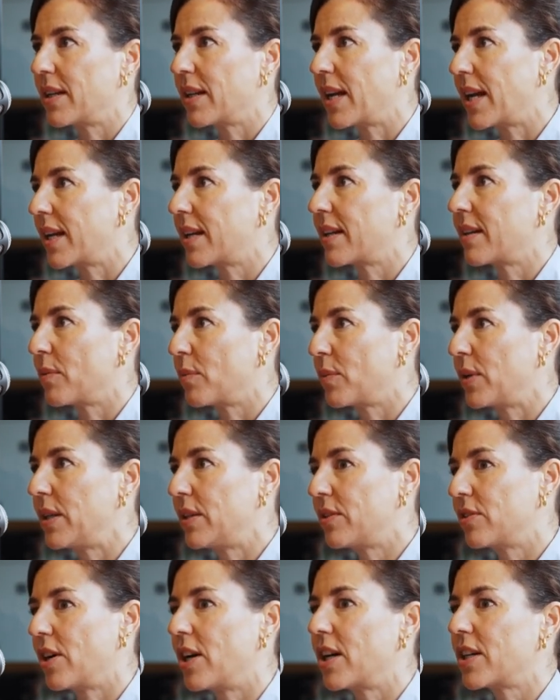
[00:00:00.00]
like,
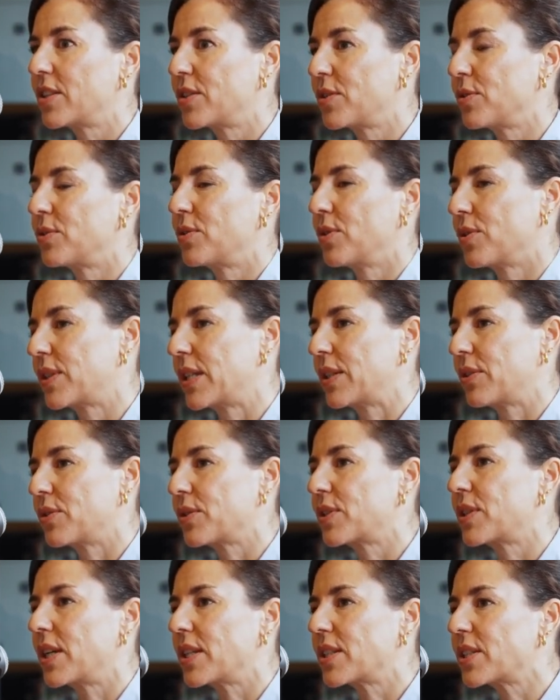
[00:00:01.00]
we talked to those and
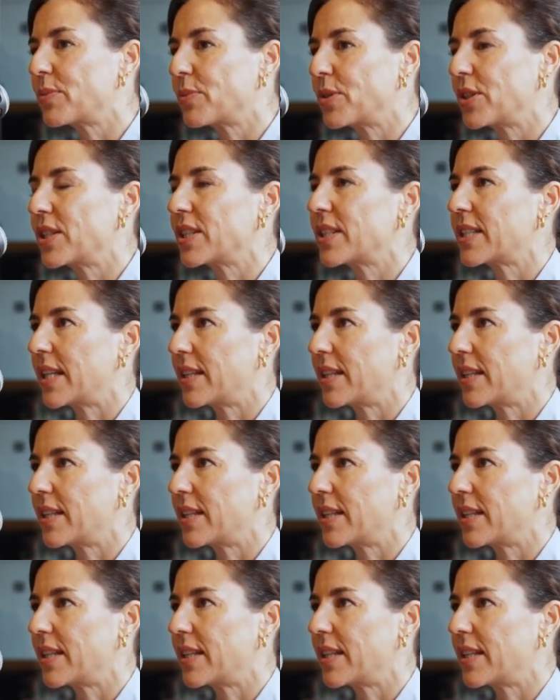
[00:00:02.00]
those customers